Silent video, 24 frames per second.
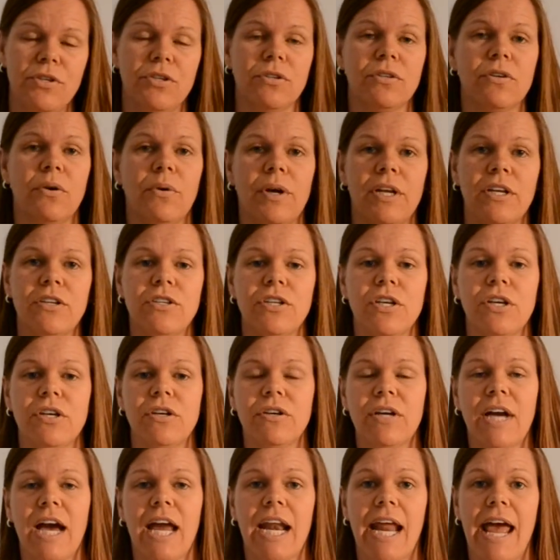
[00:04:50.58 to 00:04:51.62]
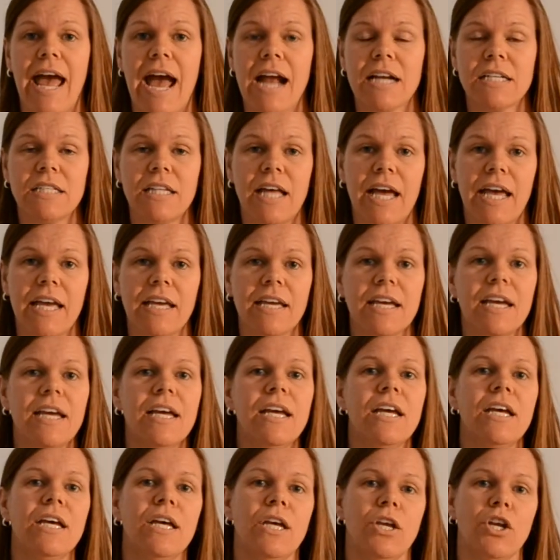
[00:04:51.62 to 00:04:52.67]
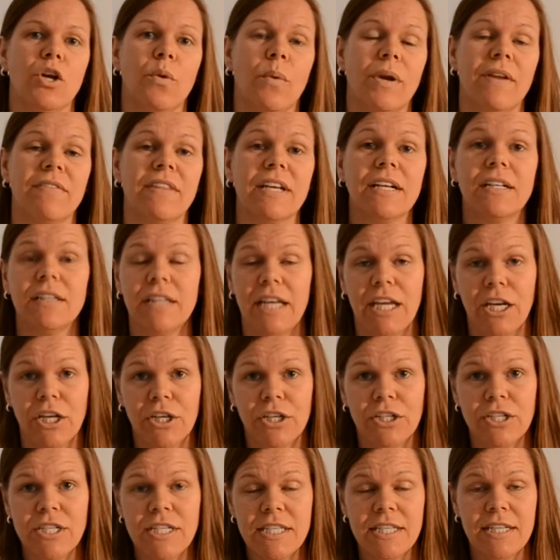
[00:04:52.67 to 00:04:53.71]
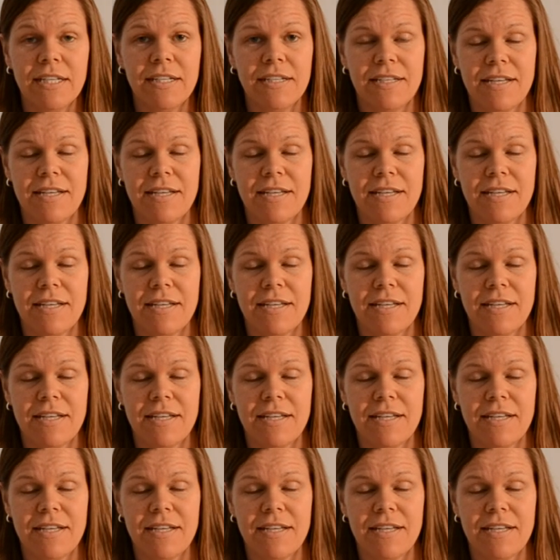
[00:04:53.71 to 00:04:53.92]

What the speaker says: you're going to kind of act like you're one of the gleaners